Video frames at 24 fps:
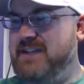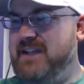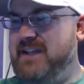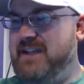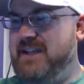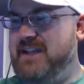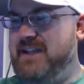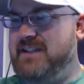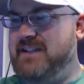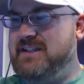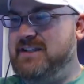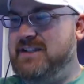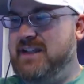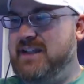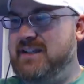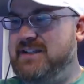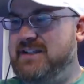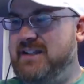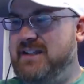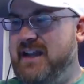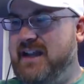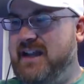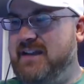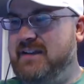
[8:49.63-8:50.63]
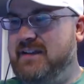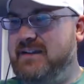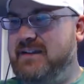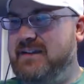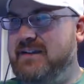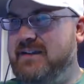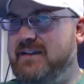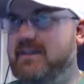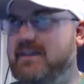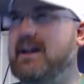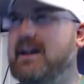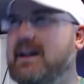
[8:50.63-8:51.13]
it's like
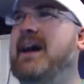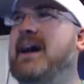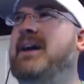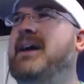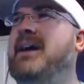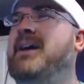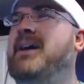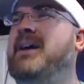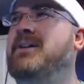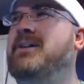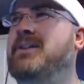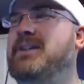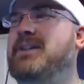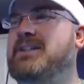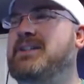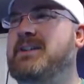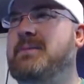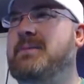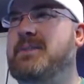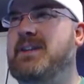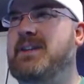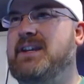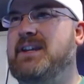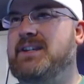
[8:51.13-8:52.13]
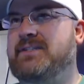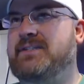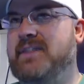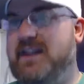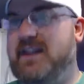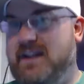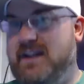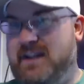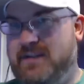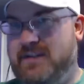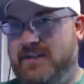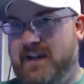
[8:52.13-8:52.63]
I know that some of the
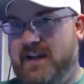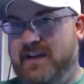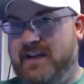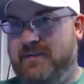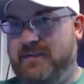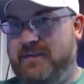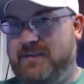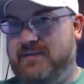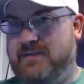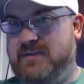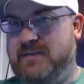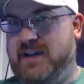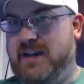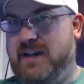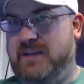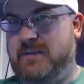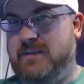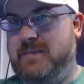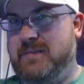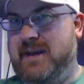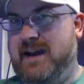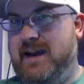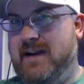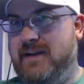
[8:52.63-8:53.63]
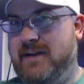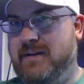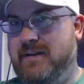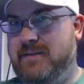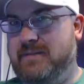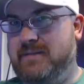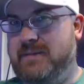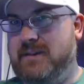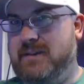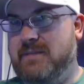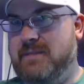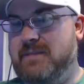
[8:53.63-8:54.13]
Xfinity drivers have talked
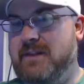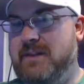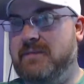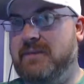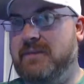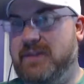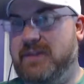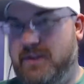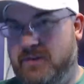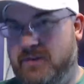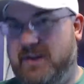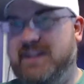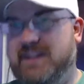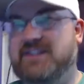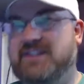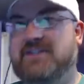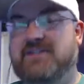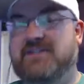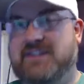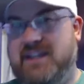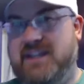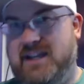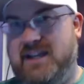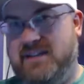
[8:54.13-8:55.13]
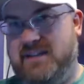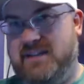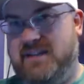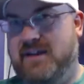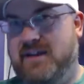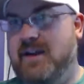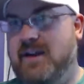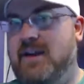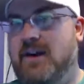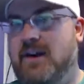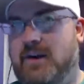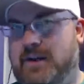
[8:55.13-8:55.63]
about, been really aggressive, saying that,
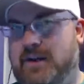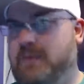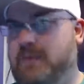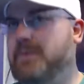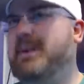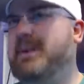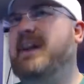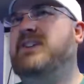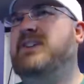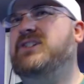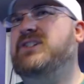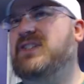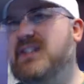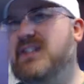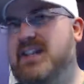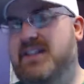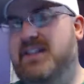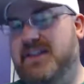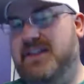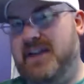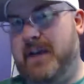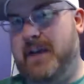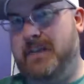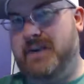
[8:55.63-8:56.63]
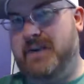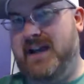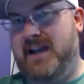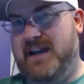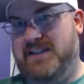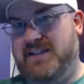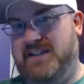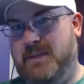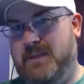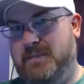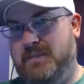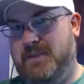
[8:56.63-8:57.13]
okay, we actually need the Cup
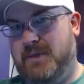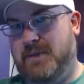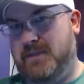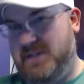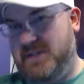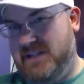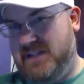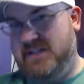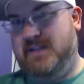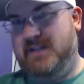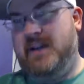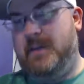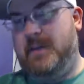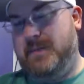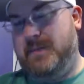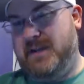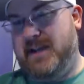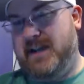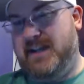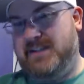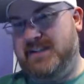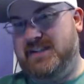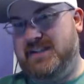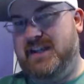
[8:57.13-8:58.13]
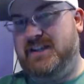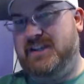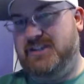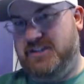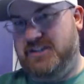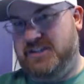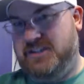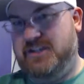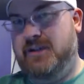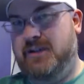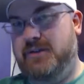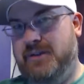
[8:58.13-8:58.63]
guys up there. We need the Cup guys to
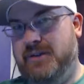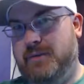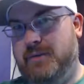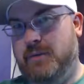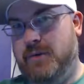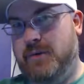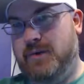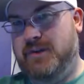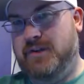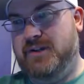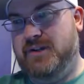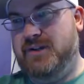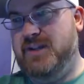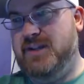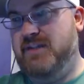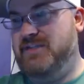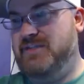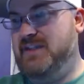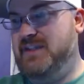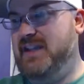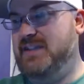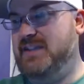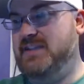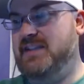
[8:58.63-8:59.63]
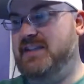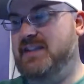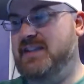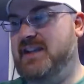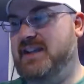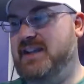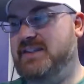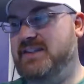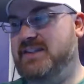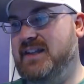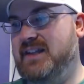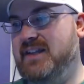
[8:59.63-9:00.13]
actually show that we're good enough to get to the
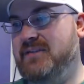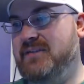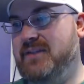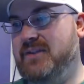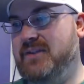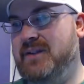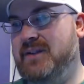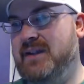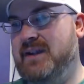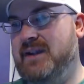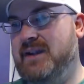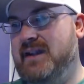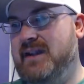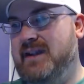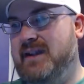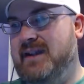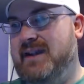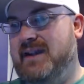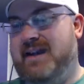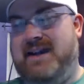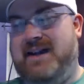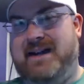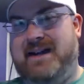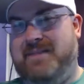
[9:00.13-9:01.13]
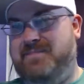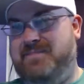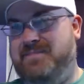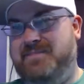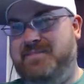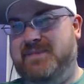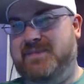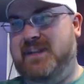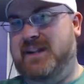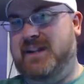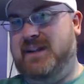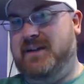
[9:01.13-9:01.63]
next level.
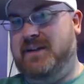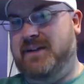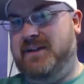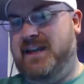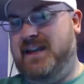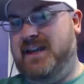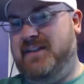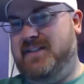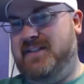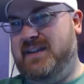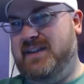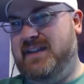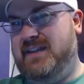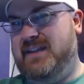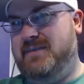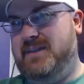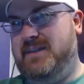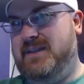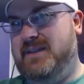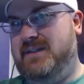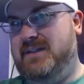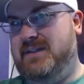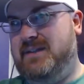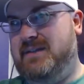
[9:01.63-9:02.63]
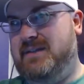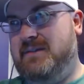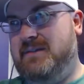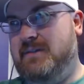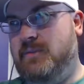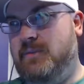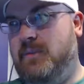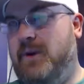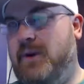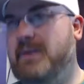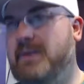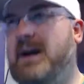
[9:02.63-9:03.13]

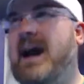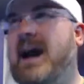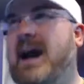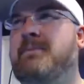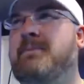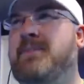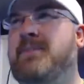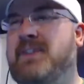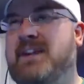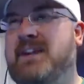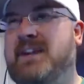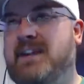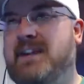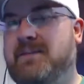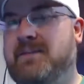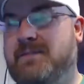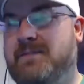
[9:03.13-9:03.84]
What I'm thinking in